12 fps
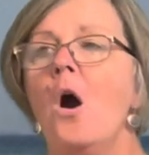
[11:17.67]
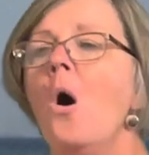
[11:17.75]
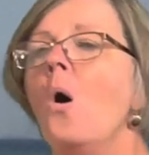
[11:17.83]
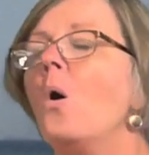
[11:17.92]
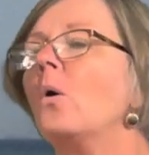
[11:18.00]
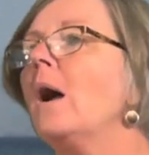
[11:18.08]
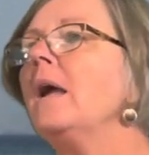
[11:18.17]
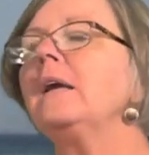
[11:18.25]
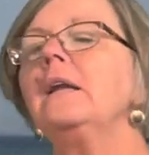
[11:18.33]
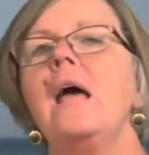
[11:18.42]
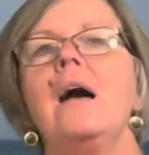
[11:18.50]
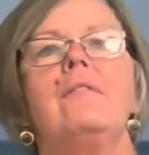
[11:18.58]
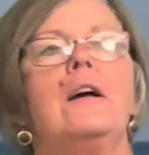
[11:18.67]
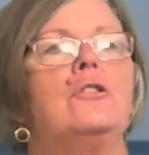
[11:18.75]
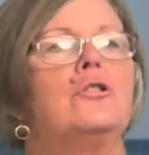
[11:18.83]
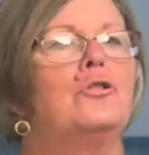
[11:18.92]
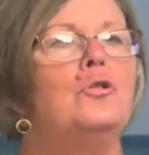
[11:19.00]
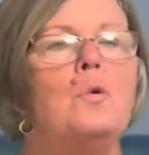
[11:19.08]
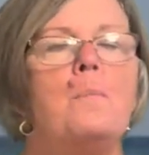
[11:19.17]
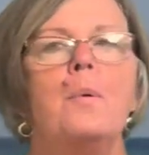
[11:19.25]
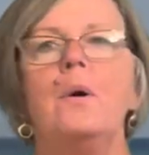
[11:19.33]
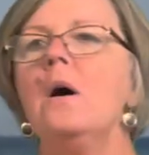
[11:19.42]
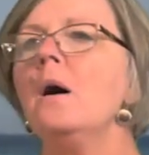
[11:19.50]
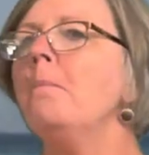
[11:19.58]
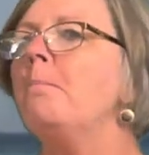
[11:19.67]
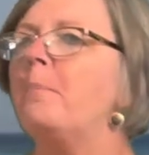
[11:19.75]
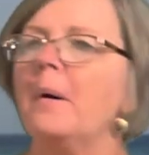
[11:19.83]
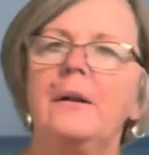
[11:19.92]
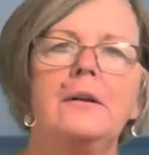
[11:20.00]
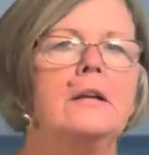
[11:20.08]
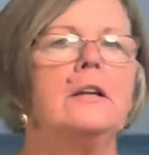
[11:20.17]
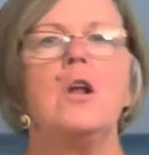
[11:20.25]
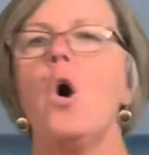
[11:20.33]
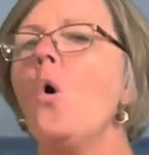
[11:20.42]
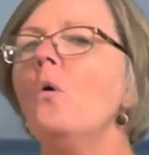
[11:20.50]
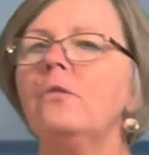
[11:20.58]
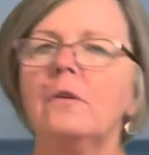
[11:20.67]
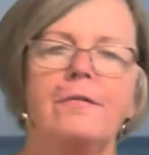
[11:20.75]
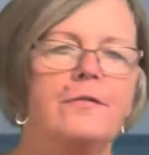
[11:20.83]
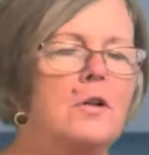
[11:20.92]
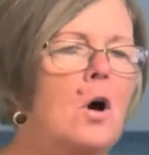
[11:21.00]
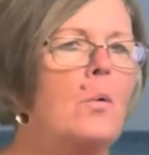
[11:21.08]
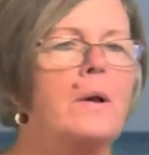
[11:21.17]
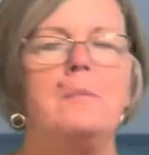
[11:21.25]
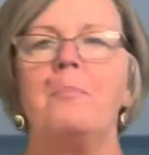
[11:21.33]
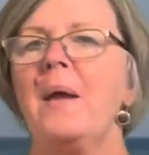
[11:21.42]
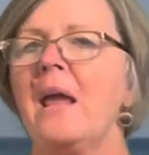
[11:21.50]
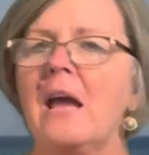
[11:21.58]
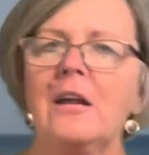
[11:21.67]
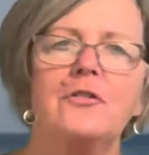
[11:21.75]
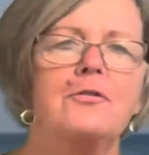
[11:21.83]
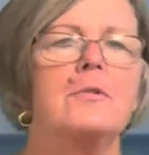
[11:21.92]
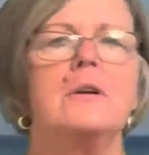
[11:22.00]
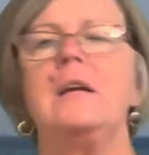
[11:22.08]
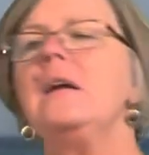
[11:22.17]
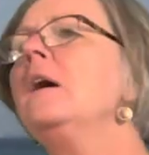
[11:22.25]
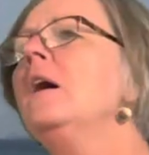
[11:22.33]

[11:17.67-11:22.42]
Or I can have that super abundant, overflowing pantry,